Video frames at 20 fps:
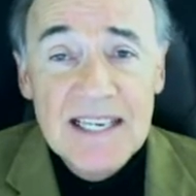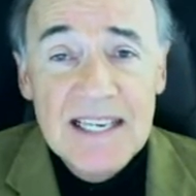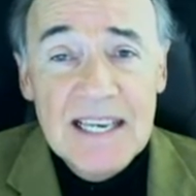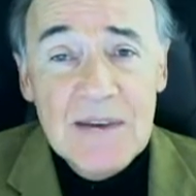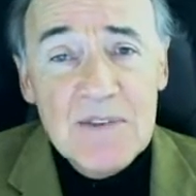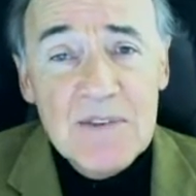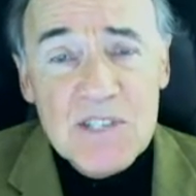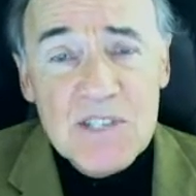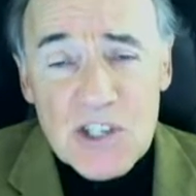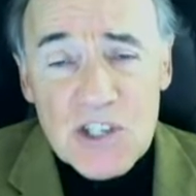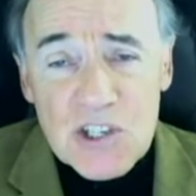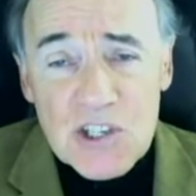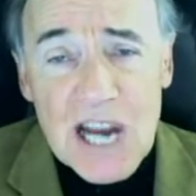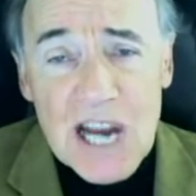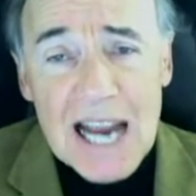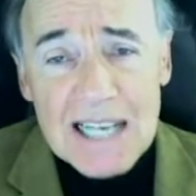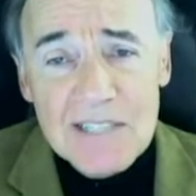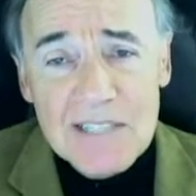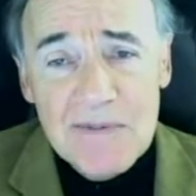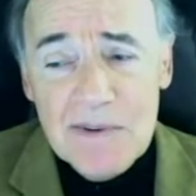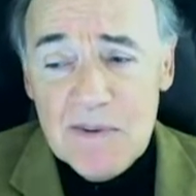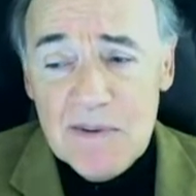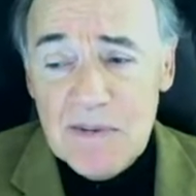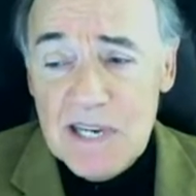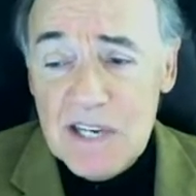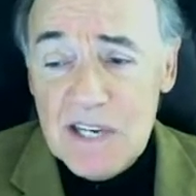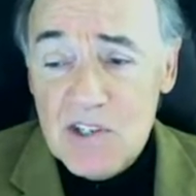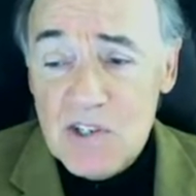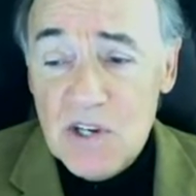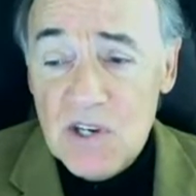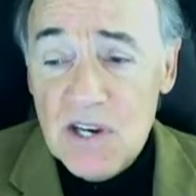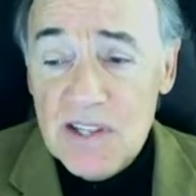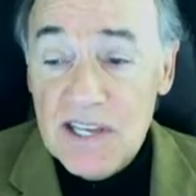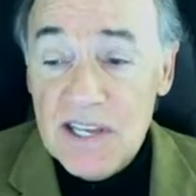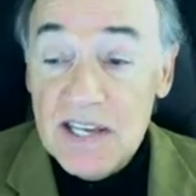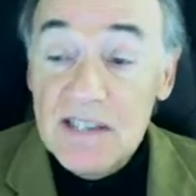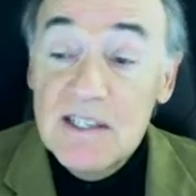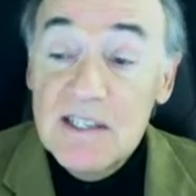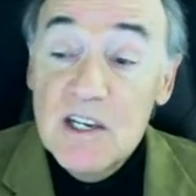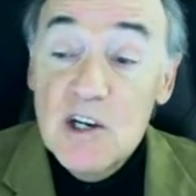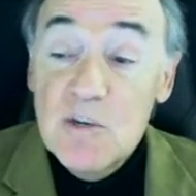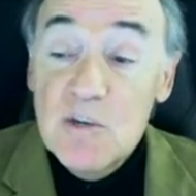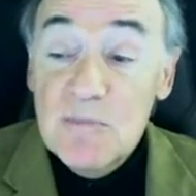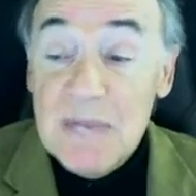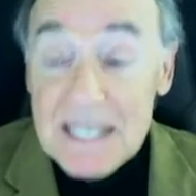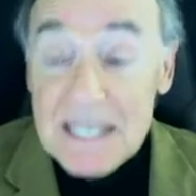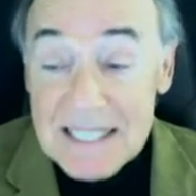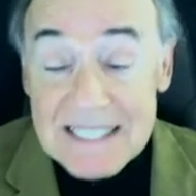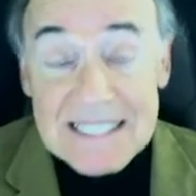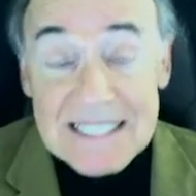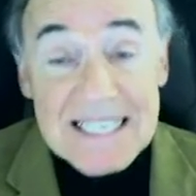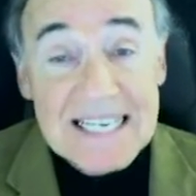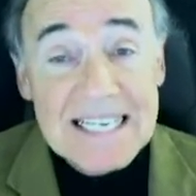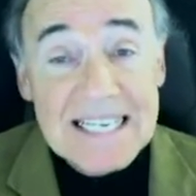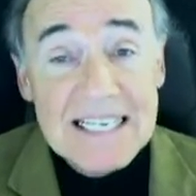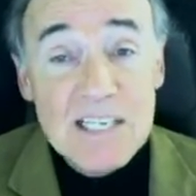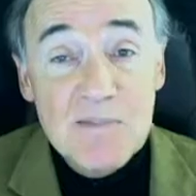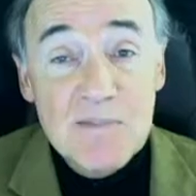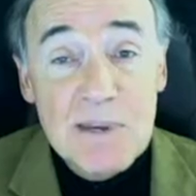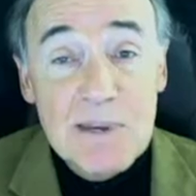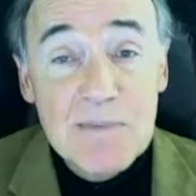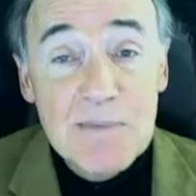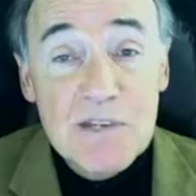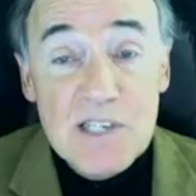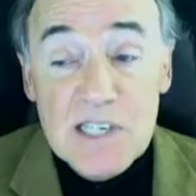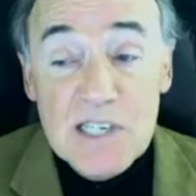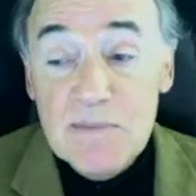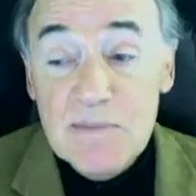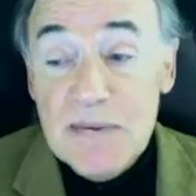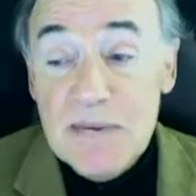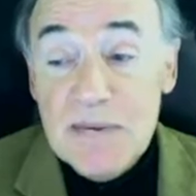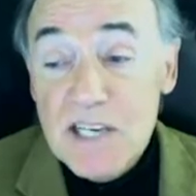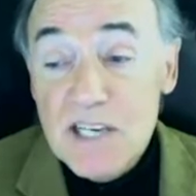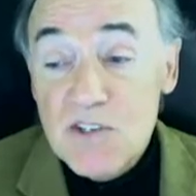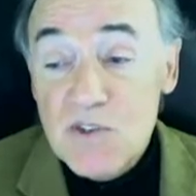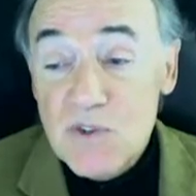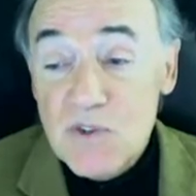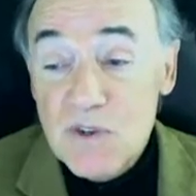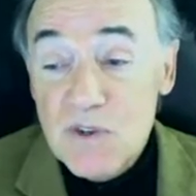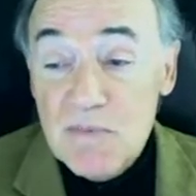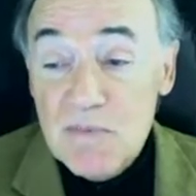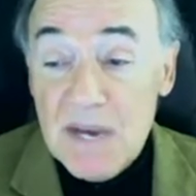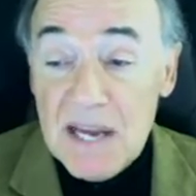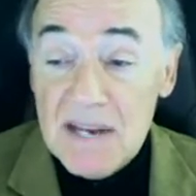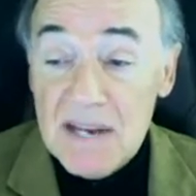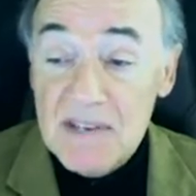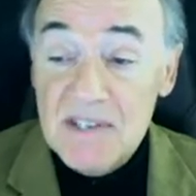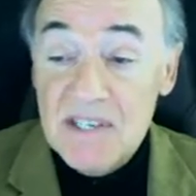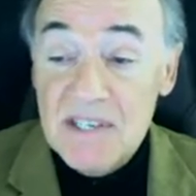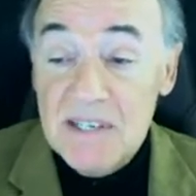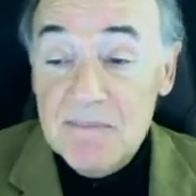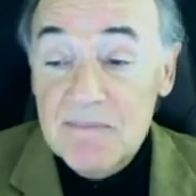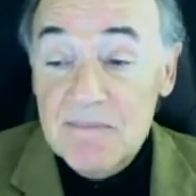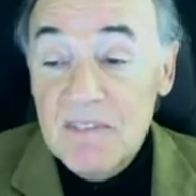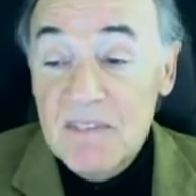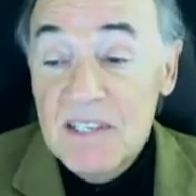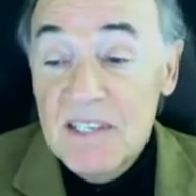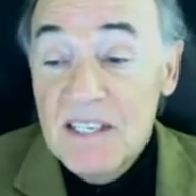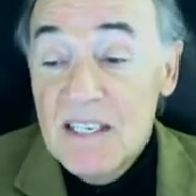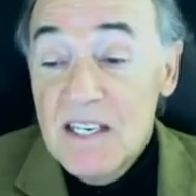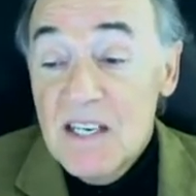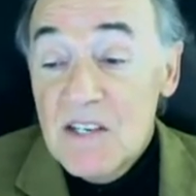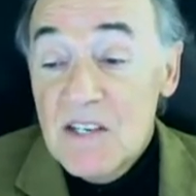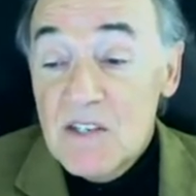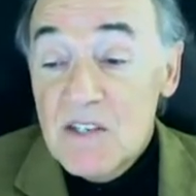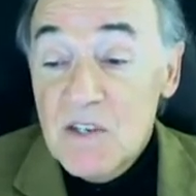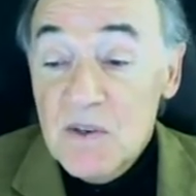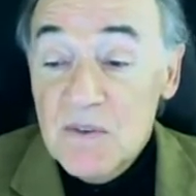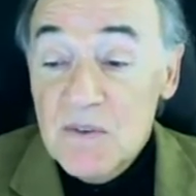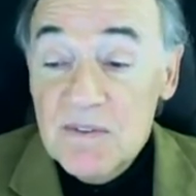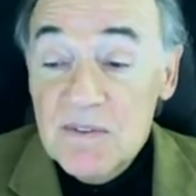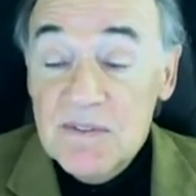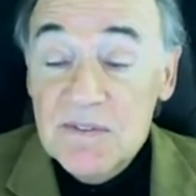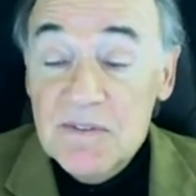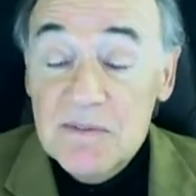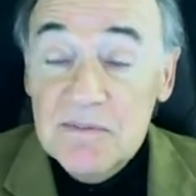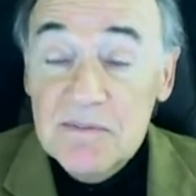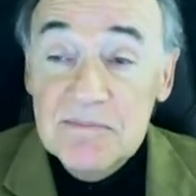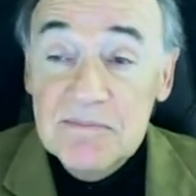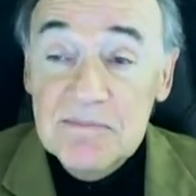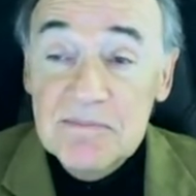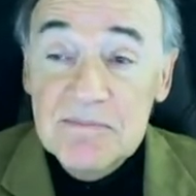That was a shock to me when I saw that, but indeed it's published in the mainstream medicine. Yeah, well, you're absolutely right. I want to